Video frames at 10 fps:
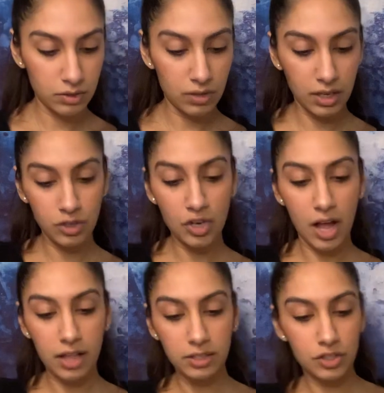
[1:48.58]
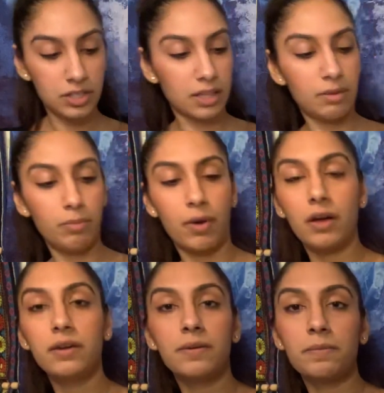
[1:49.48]
And challenges at the
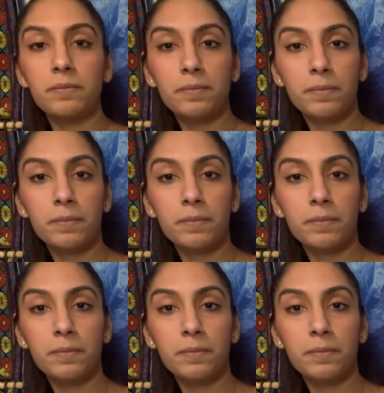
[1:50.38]
bottom.